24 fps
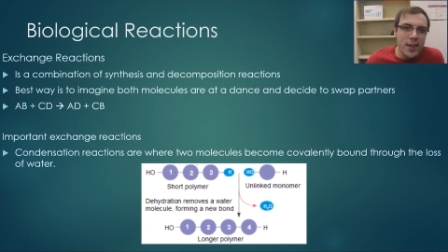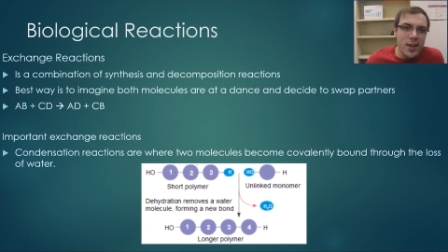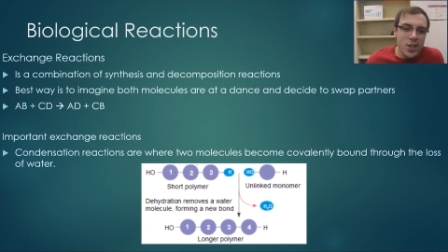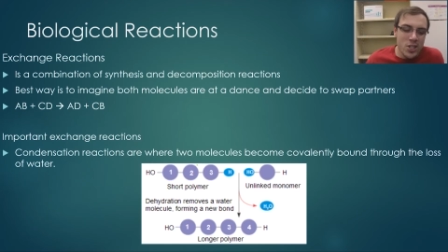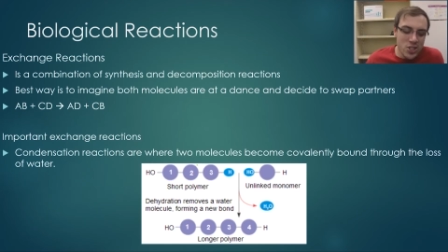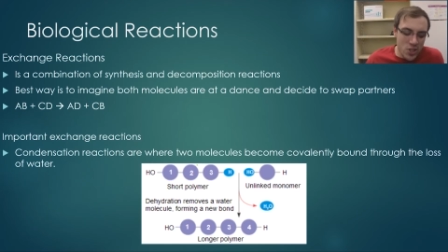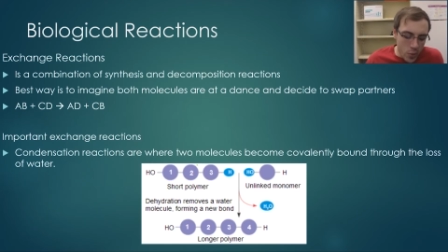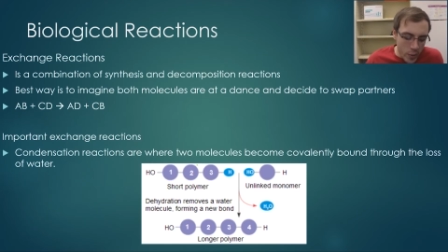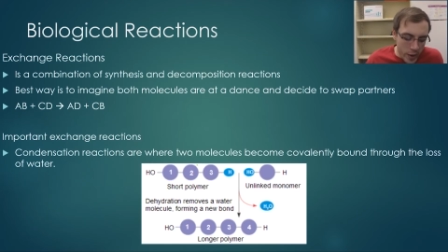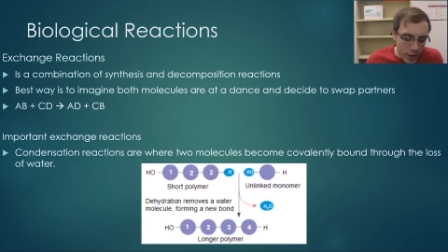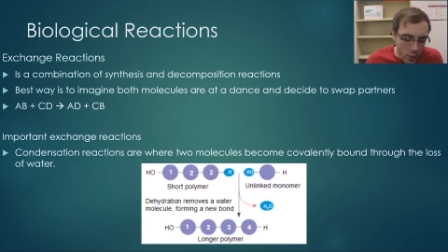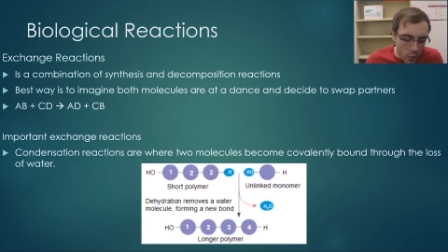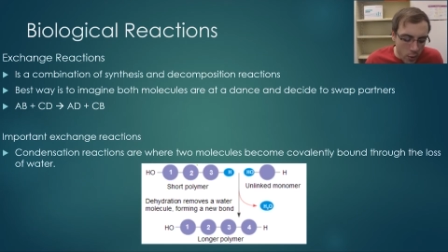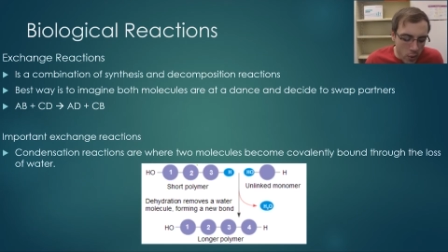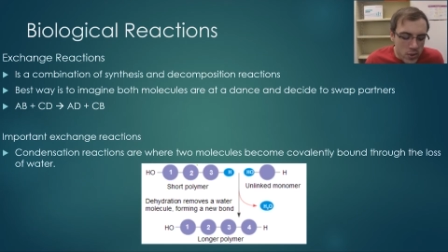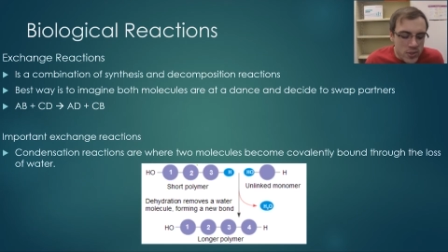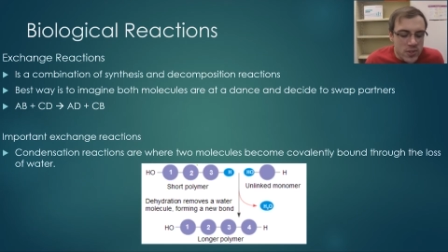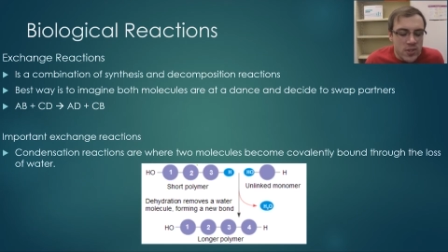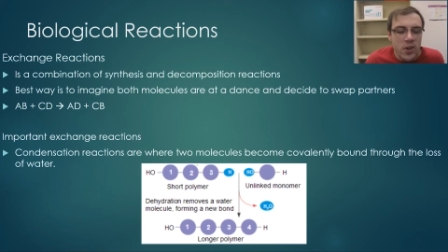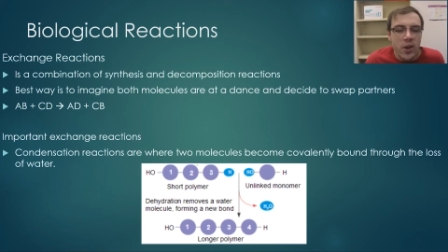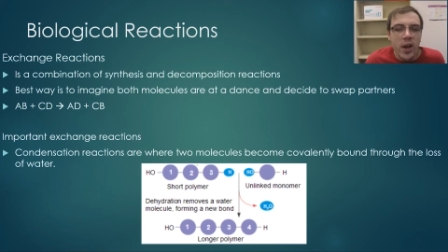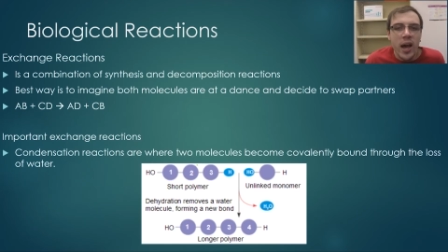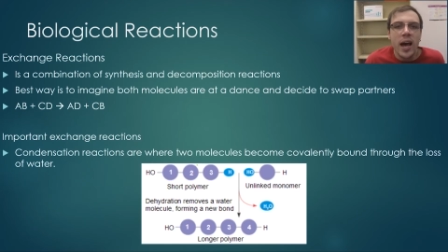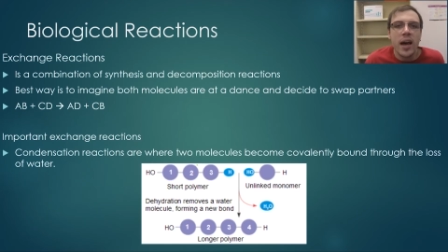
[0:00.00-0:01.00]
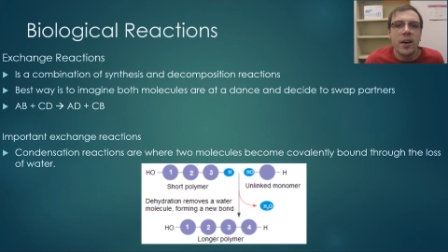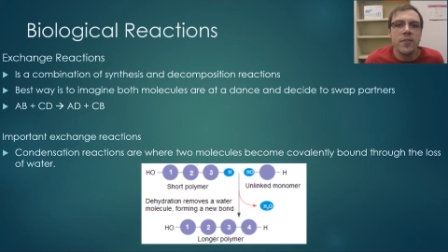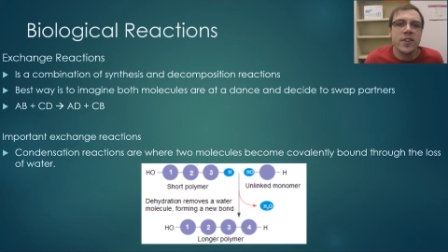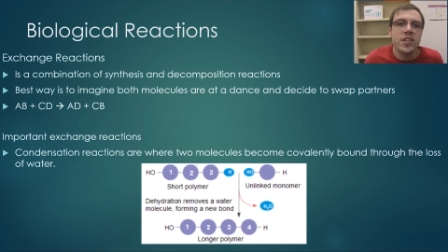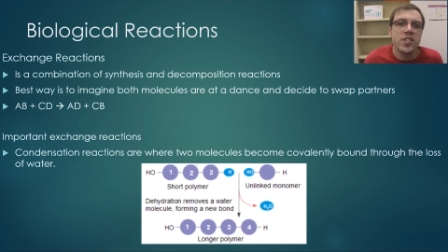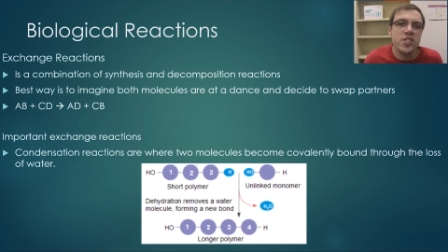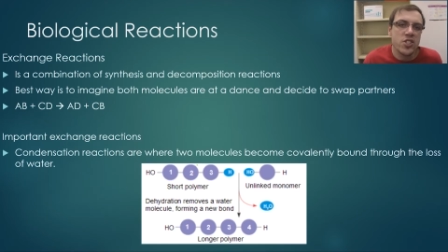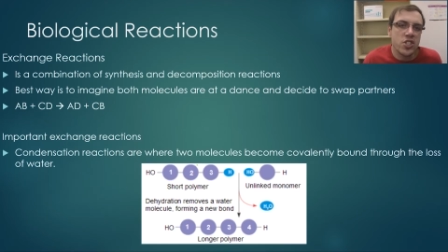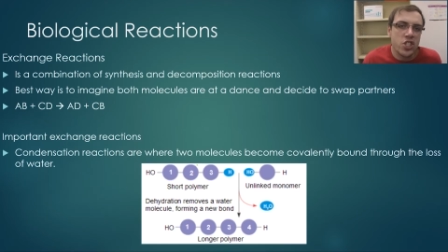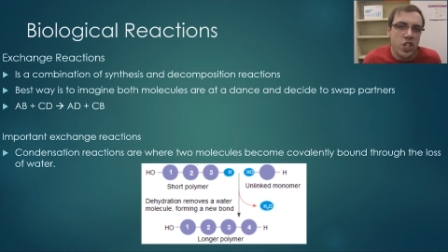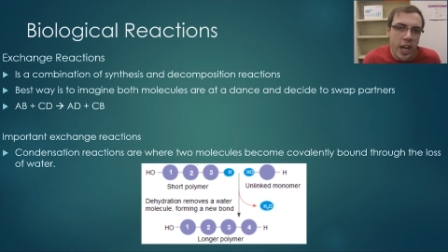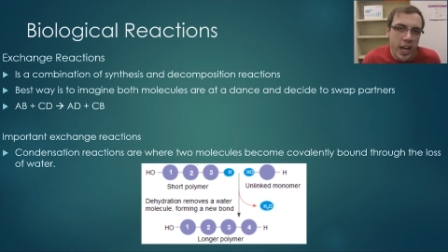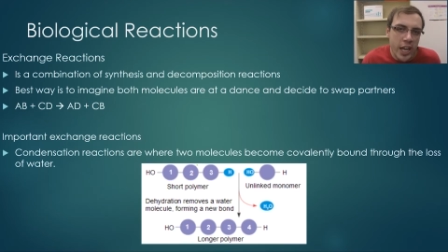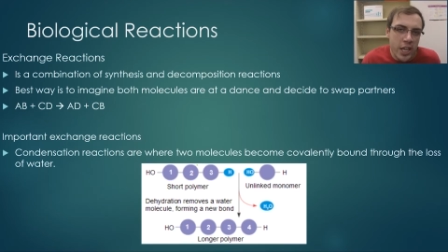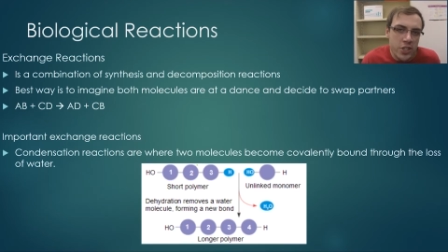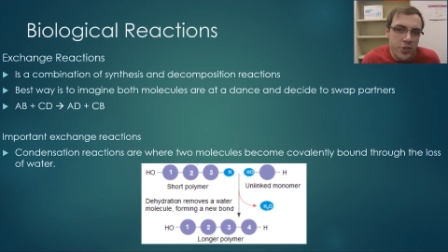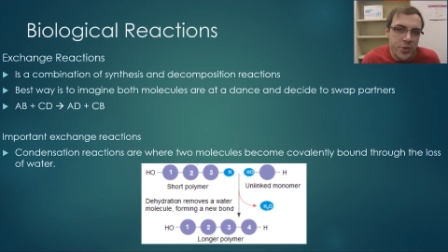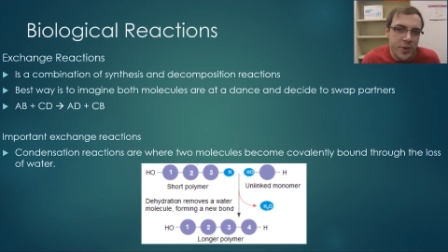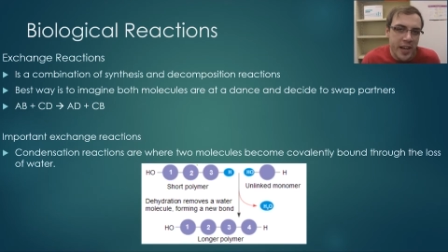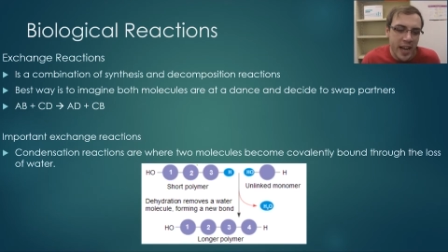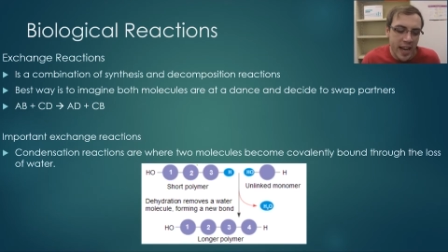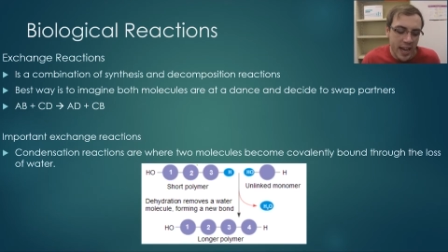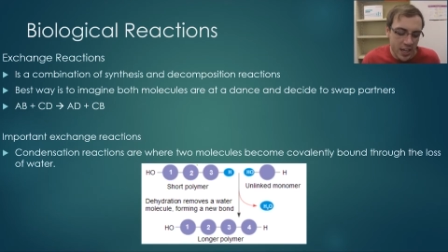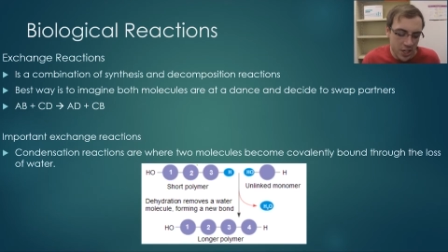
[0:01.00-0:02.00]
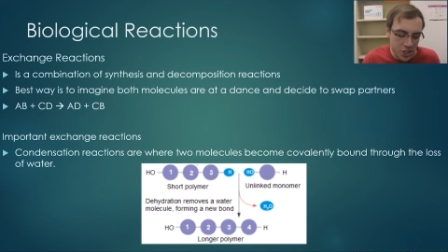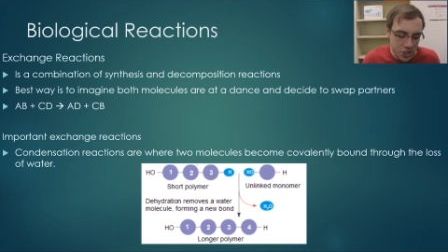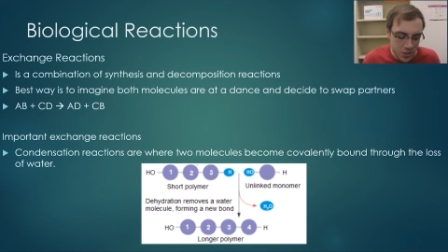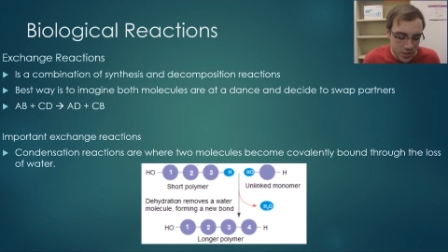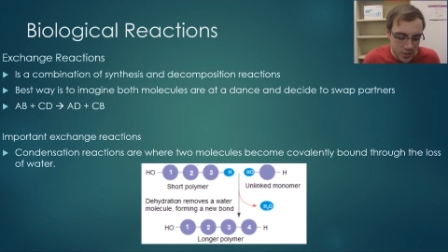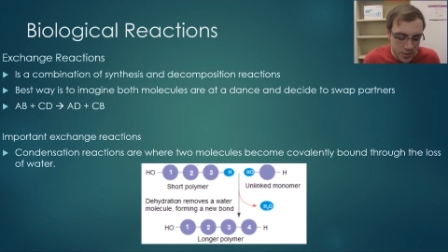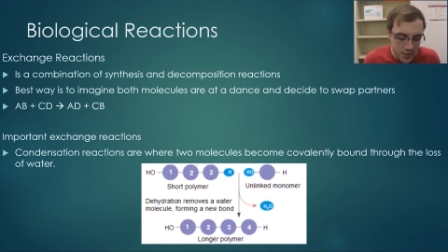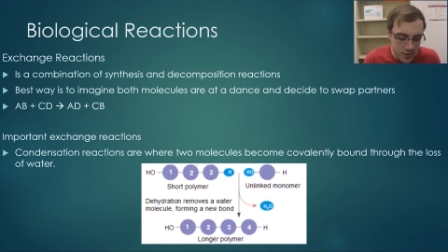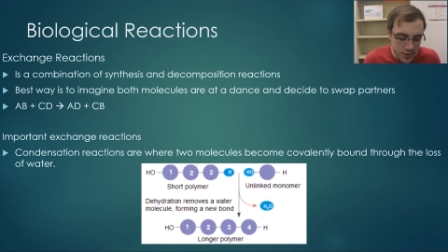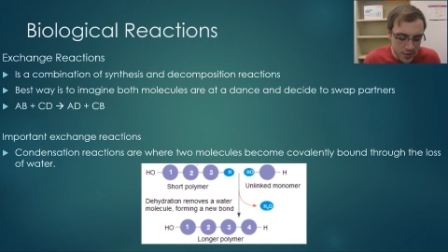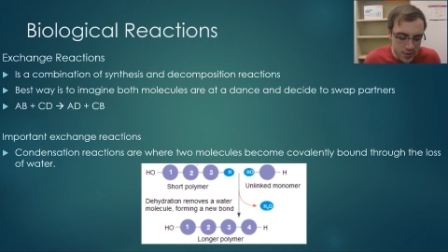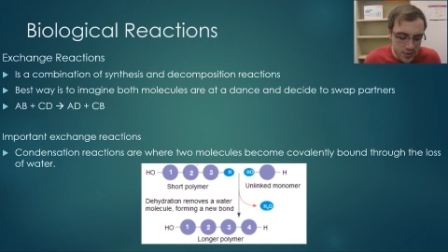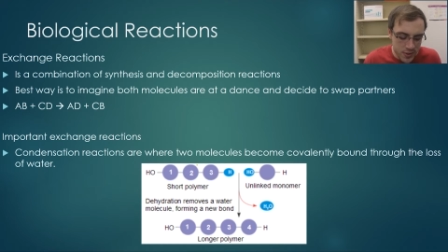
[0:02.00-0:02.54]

So we also have exchange reactions.